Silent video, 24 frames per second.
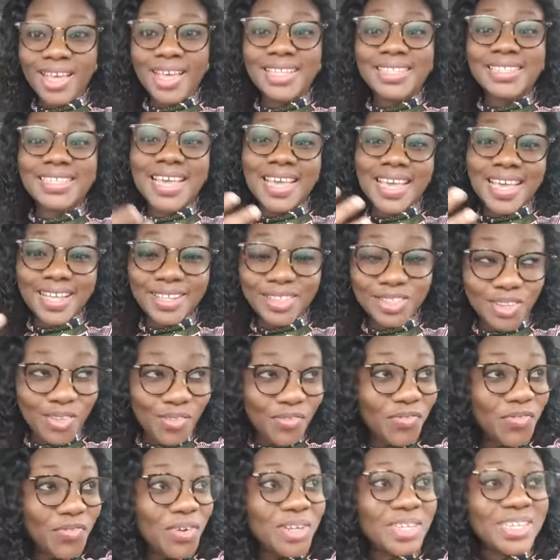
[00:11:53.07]
tell the
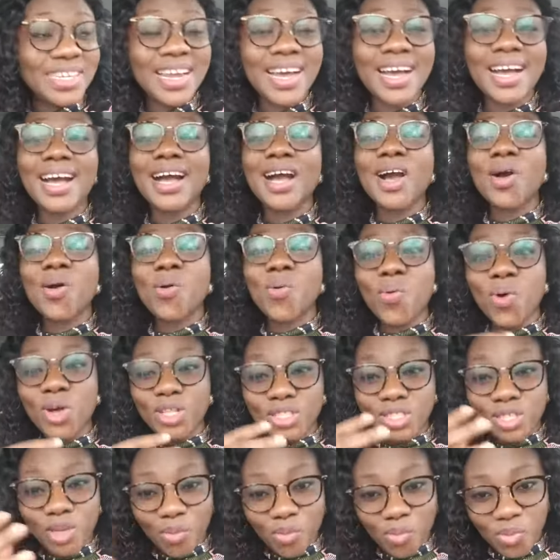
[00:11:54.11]
funder
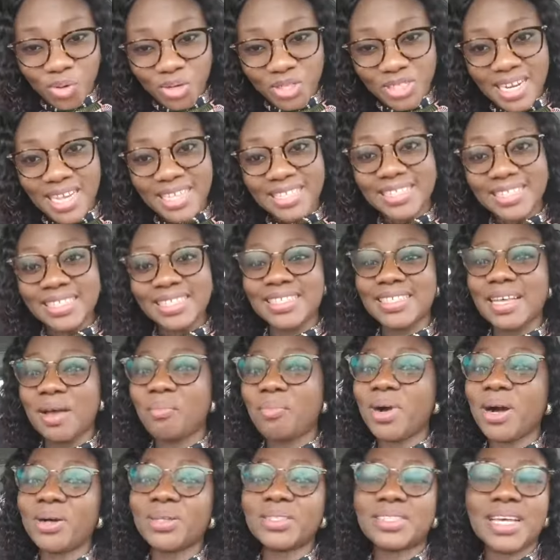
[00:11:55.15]
what your project is
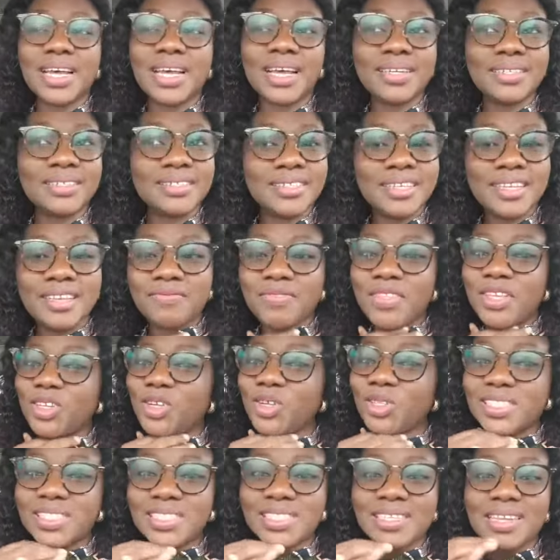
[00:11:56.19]
about, and if they
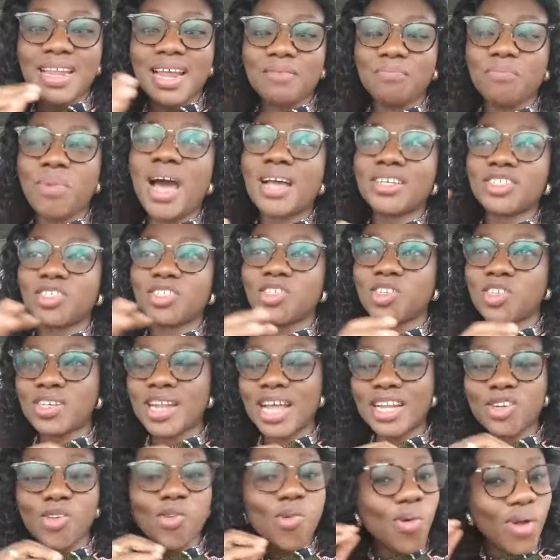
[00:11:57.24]
don't see that passion,
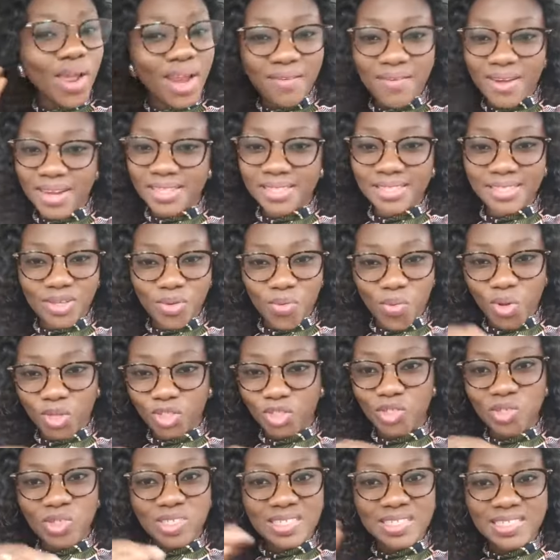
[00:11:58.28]
that coherence in
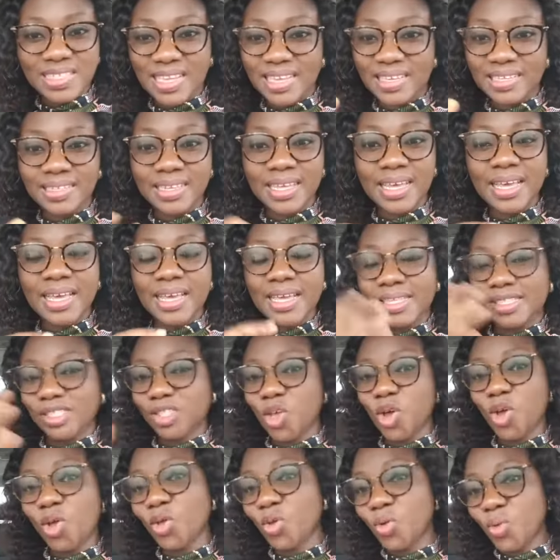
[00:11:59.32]
what you're saying, it's
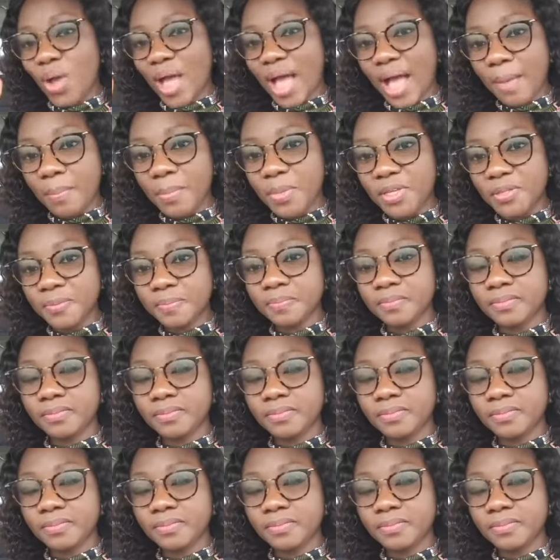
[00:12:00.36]
not going to happen.